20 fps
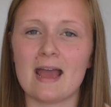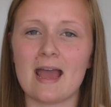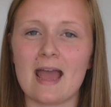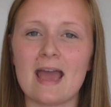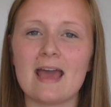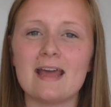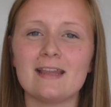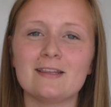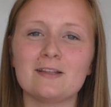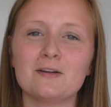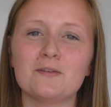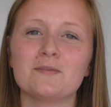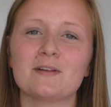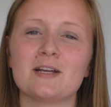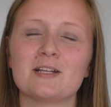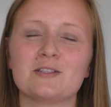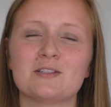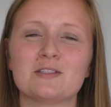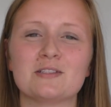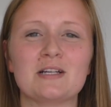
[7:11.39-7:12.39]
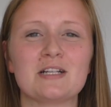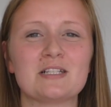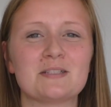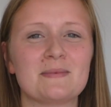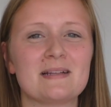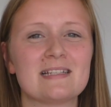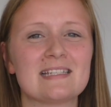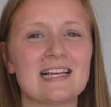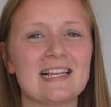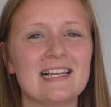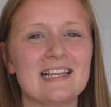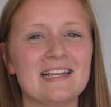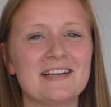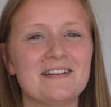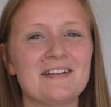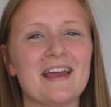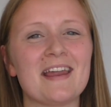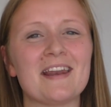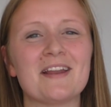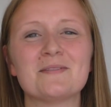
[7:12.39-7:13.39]
And don't forget to subscribe to my channel here,
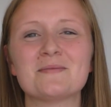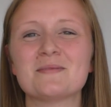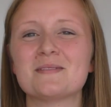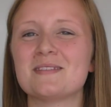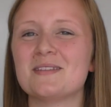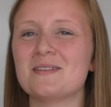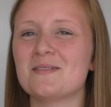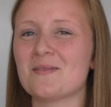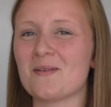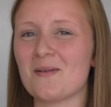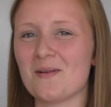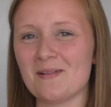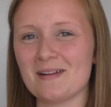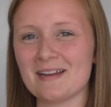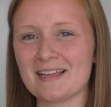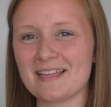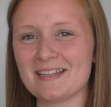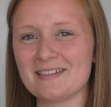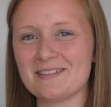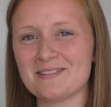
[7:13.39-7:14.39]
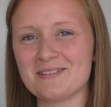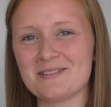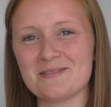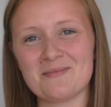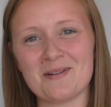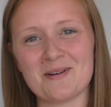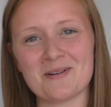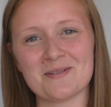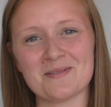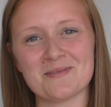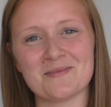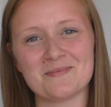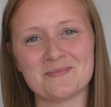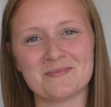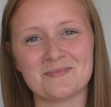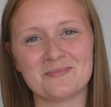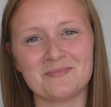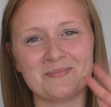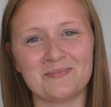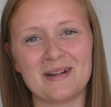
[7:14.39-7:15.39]
and I hope to see you all again tomorrow.
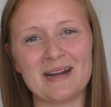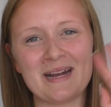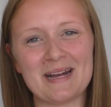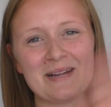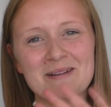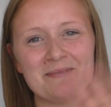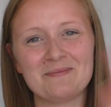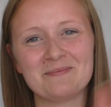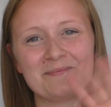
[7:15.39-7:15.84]
Bye!